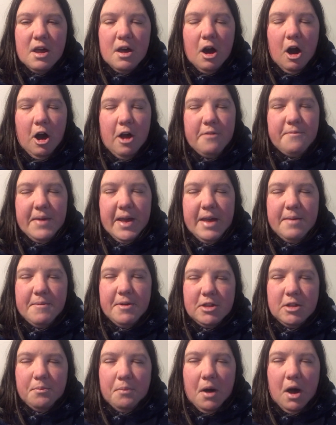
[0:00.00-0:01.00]
I've met him
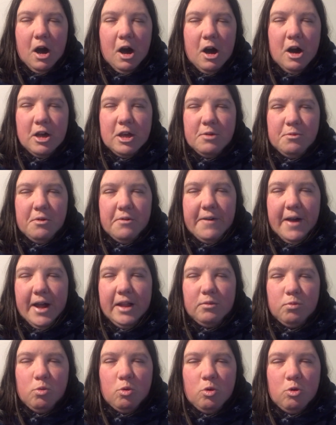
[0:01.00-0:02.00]
at the park and we've
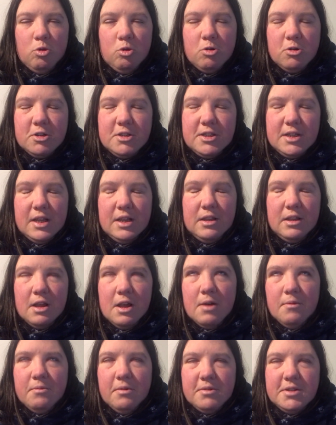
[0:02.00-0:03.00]
had walks and
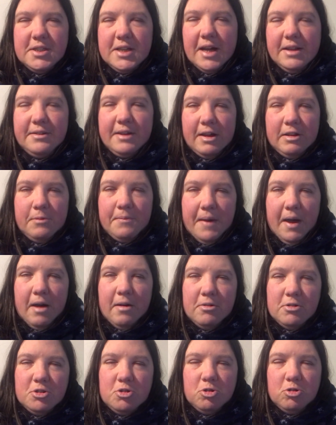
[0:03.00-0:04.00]
we've sat down
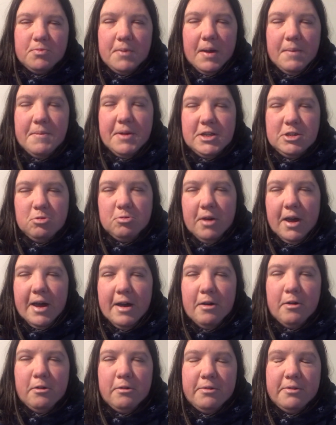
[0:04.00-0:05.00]
about and talked about mental
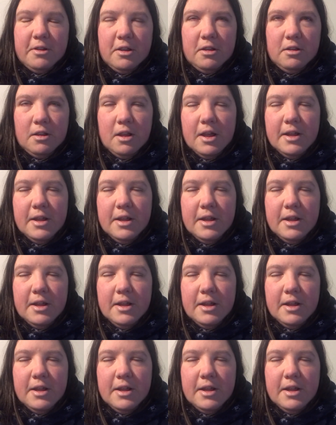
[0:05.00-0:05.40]
health and